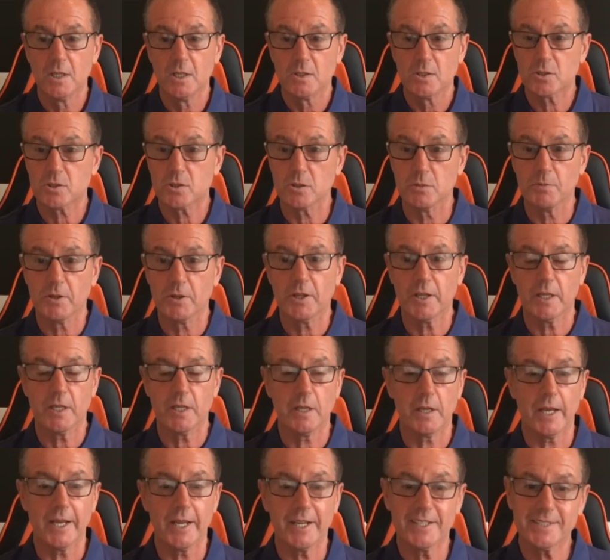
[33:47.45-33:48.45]
Some of
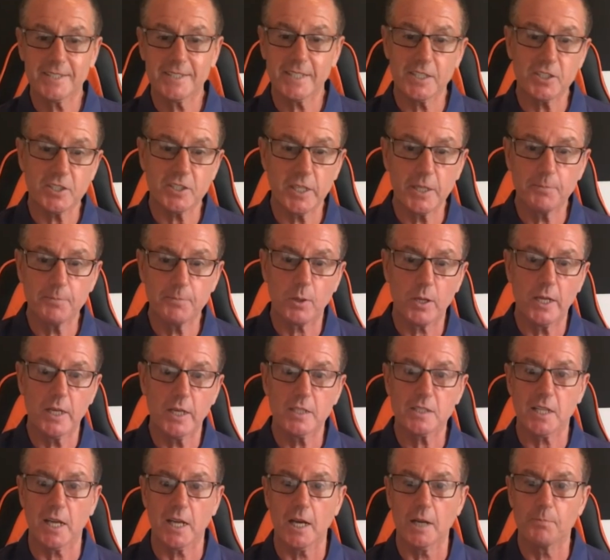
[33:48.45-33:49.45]
the existing
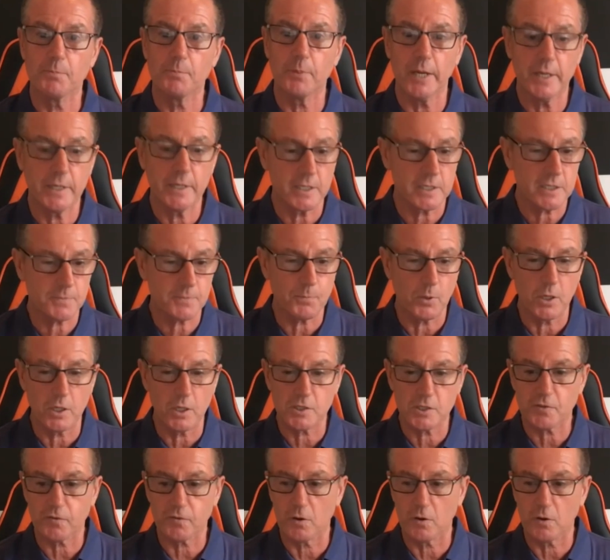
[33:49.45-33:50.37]
players that had been at Spurs